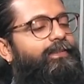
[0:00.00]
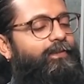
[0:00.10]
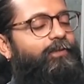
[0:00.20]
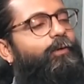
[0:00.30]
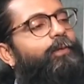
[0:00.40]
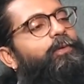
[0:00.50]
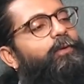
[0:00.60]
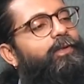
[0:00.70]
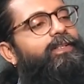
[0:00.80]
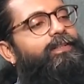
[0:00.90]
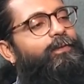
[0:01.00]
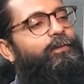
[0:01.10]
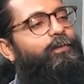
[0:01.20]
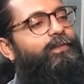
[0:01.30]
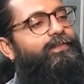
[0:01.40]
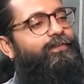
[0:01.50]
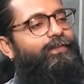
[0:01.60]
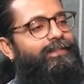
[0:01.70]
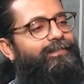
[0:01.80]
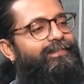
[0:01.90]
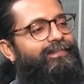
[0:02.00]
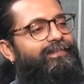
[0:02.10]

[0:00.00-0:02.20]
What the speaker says: stop not till the goal is reached.